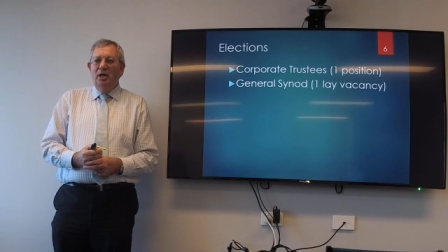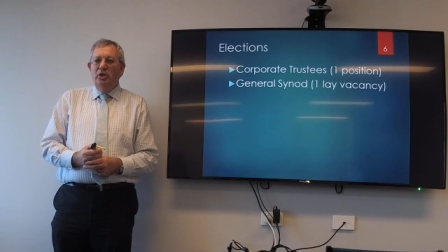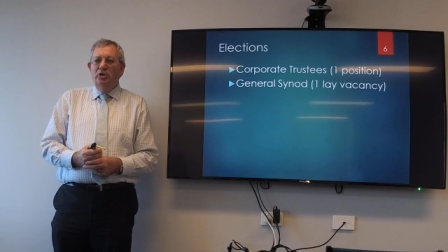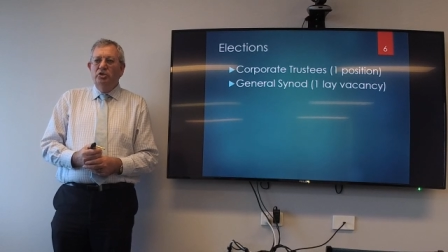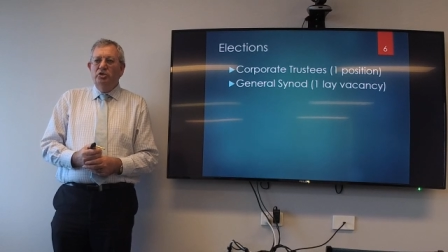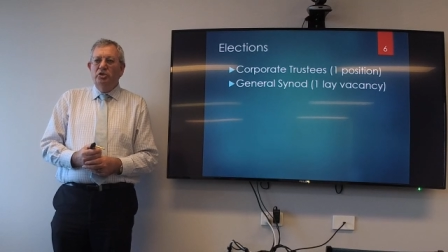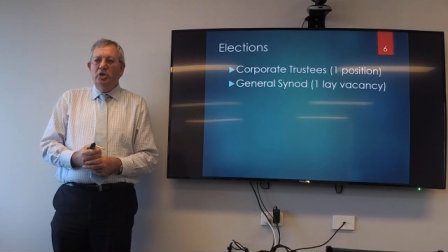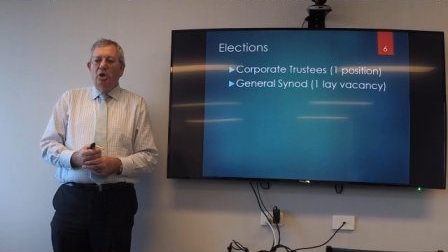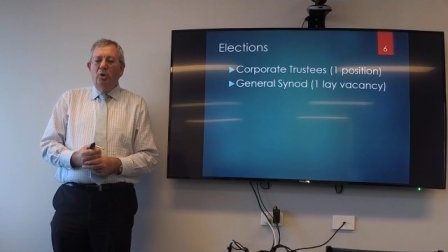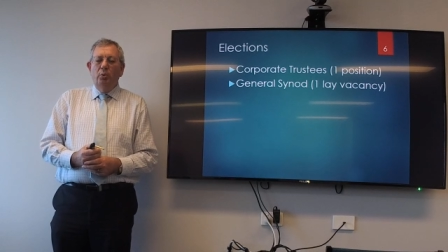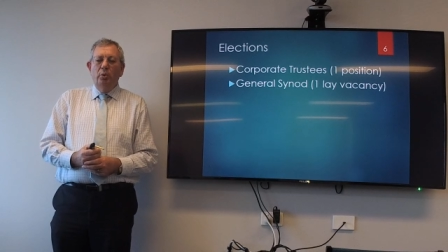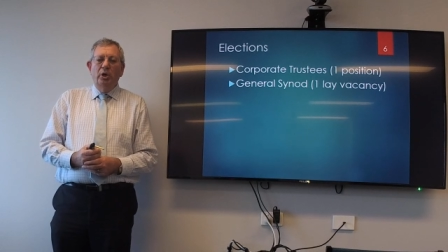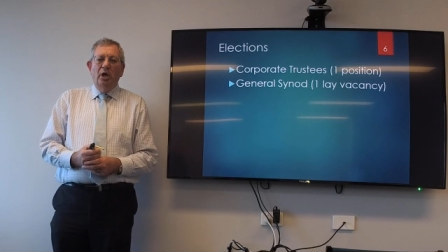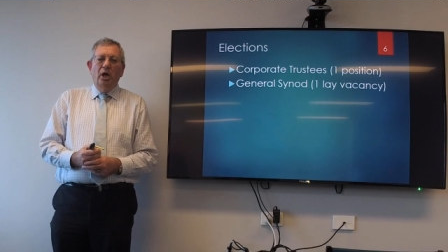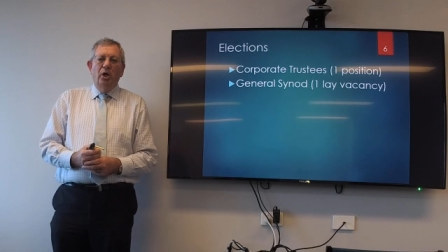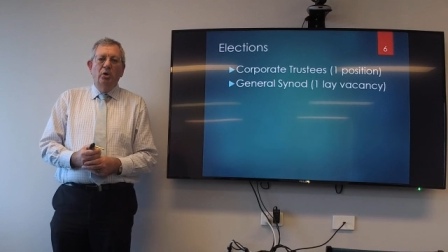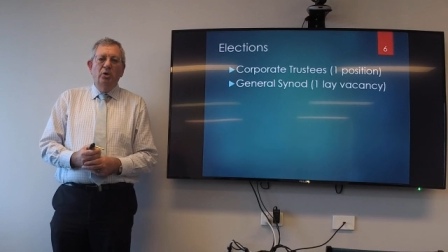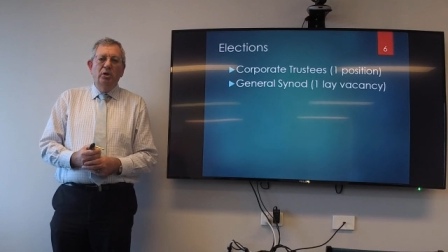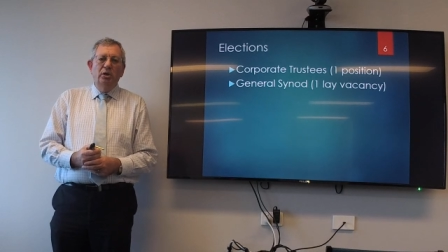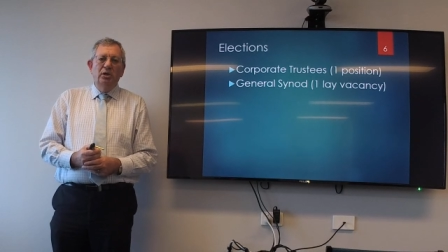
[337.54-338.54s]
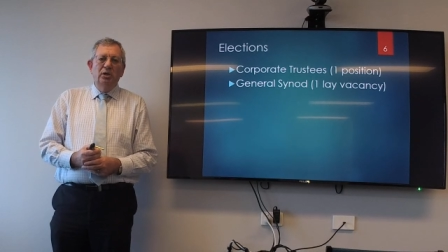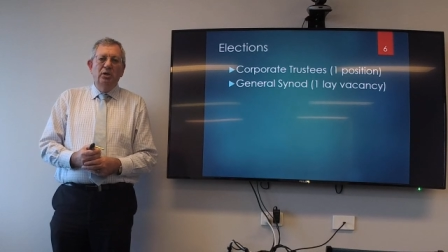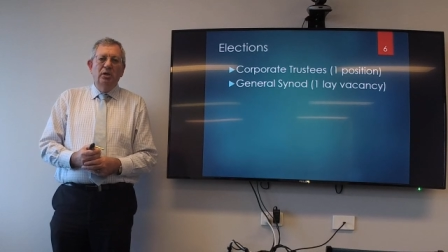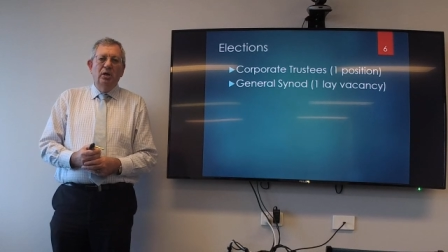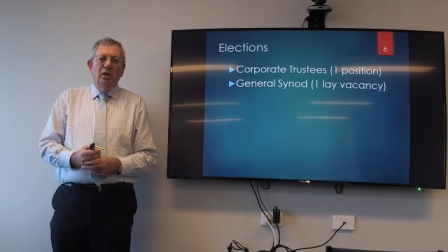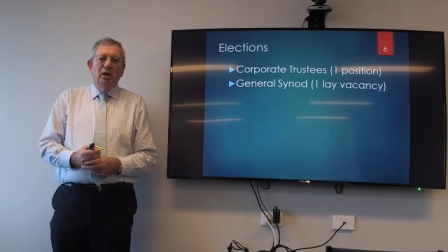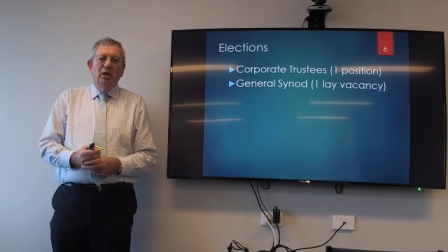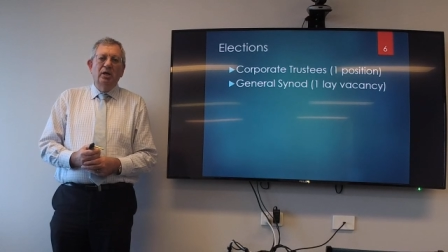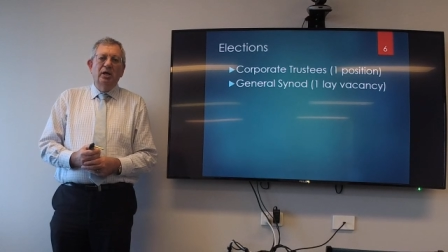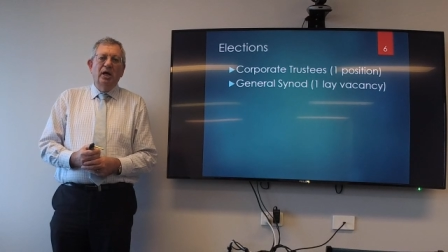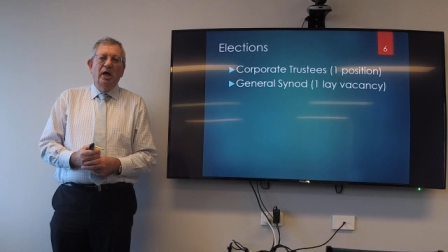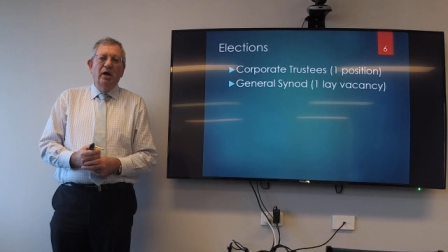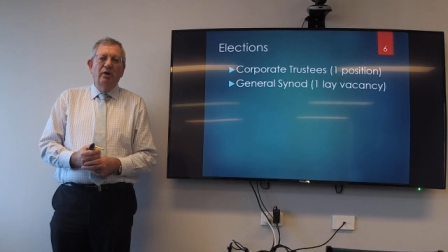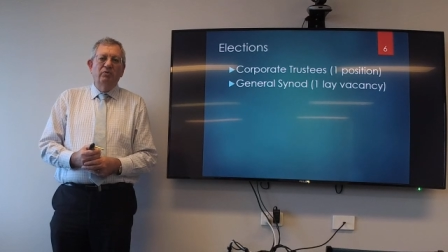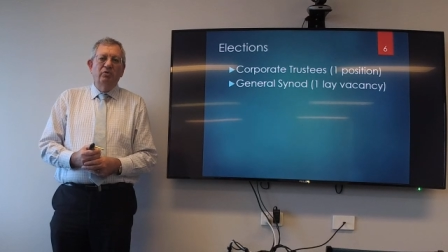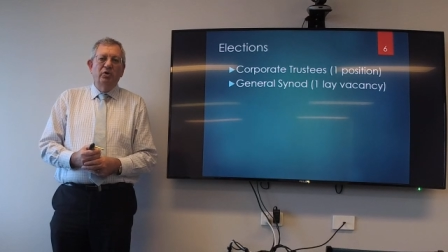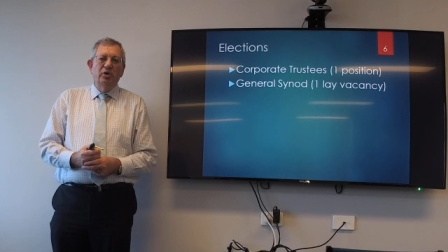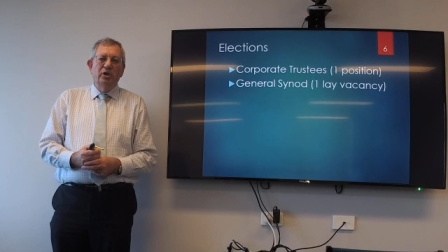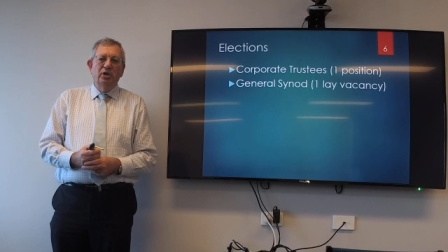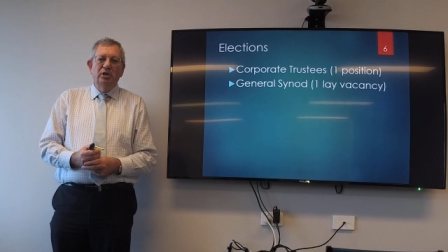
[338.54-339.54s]
So we're only
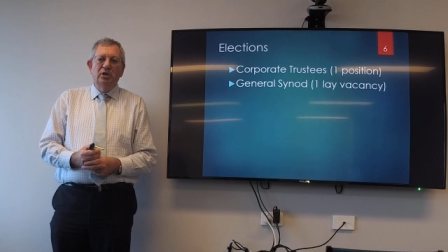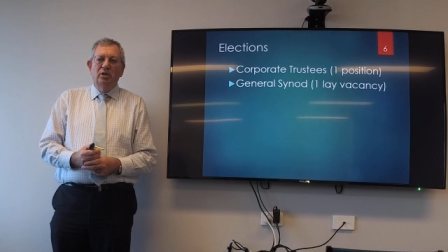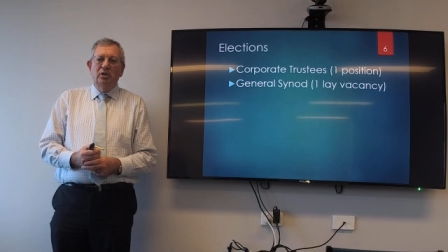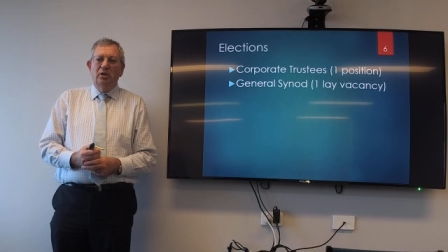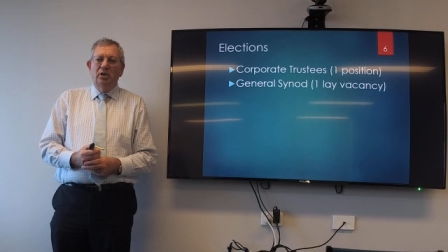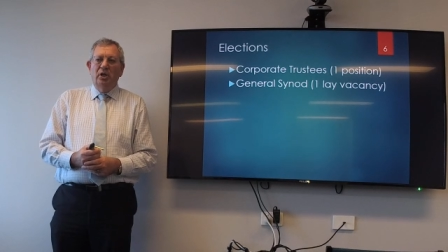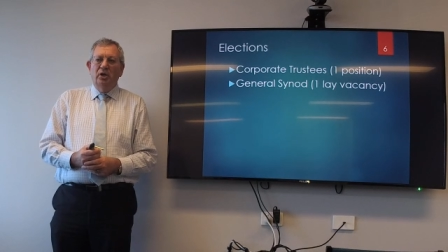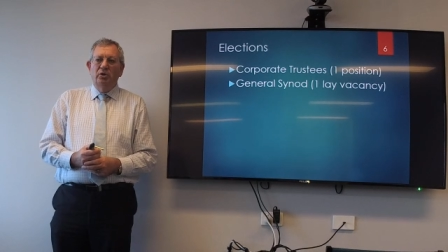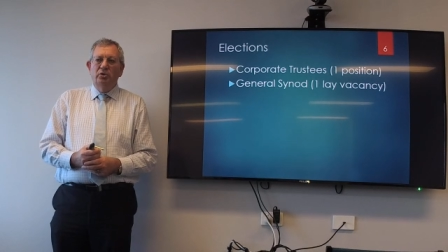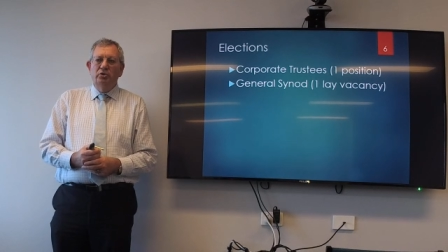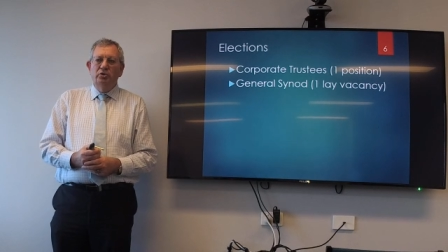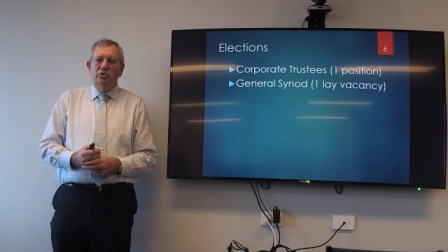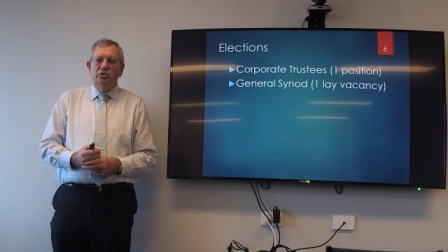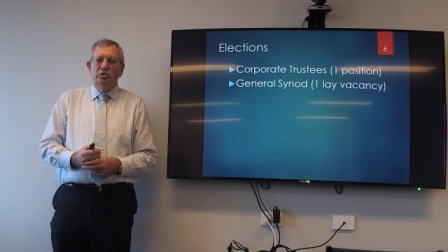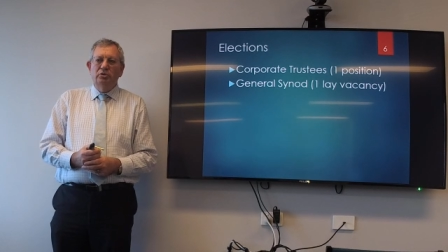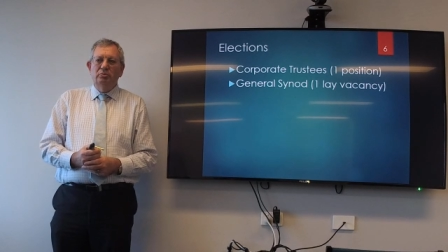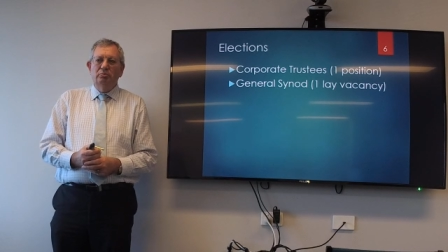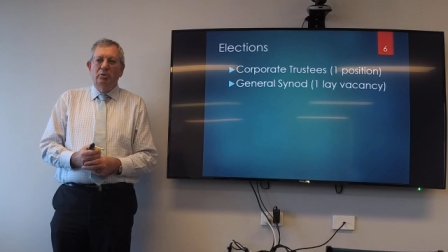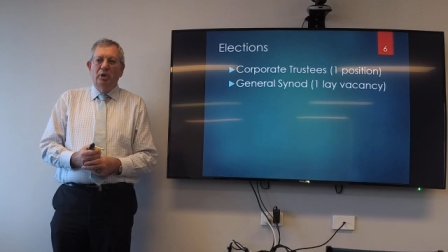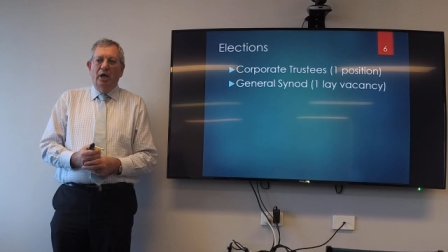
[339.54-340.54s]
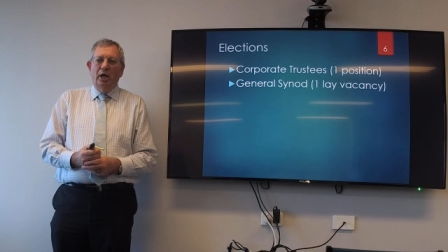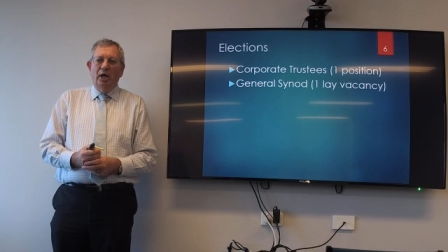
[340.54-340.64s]
covering those